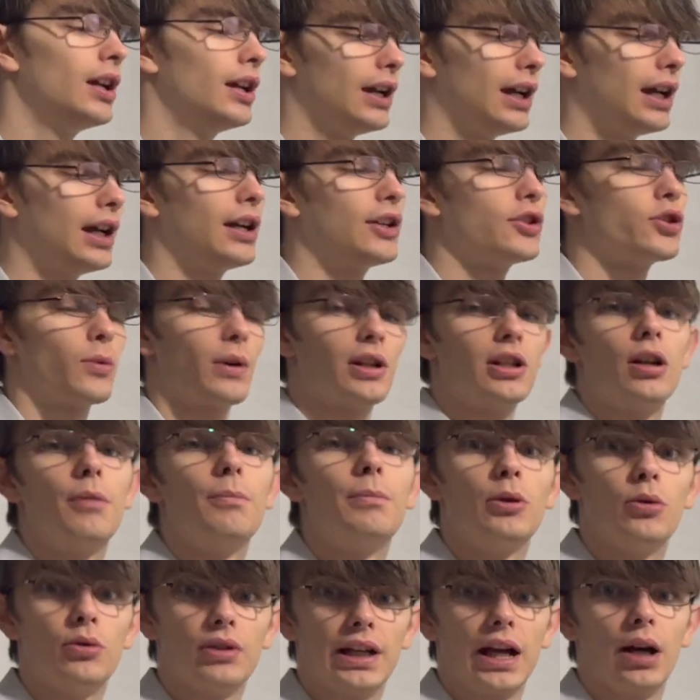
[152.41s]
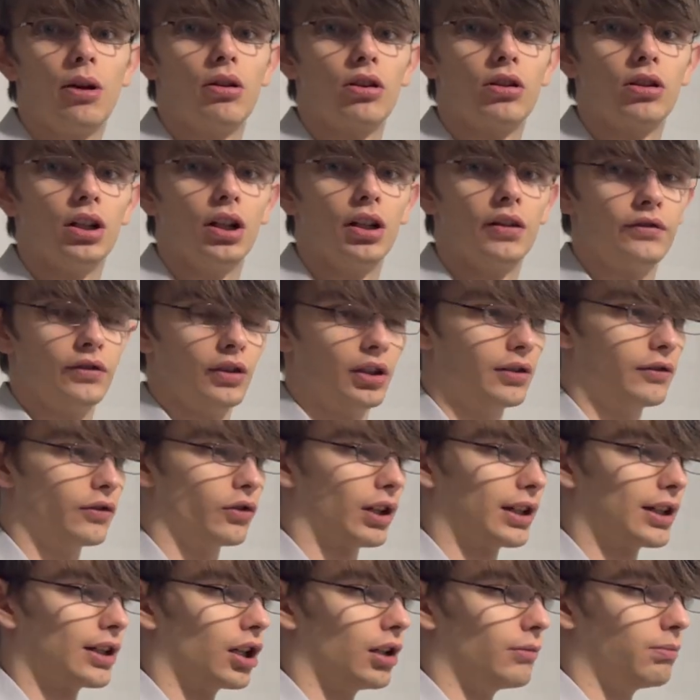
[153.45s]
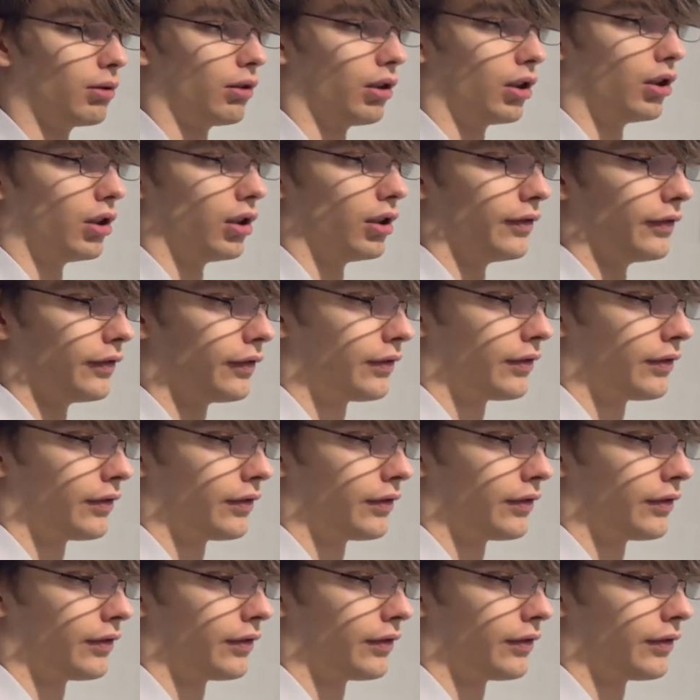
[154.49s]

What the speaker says: and you end up building out a graph over a couple